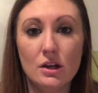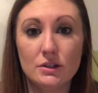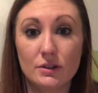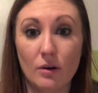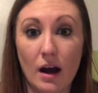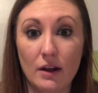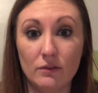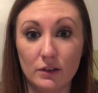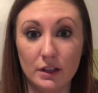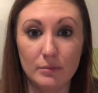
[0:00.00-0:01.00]
So I
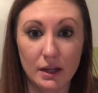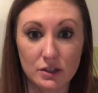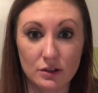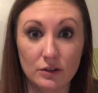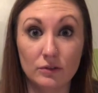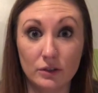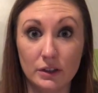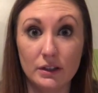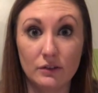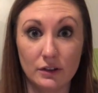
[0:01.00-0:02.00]
really make sure to really,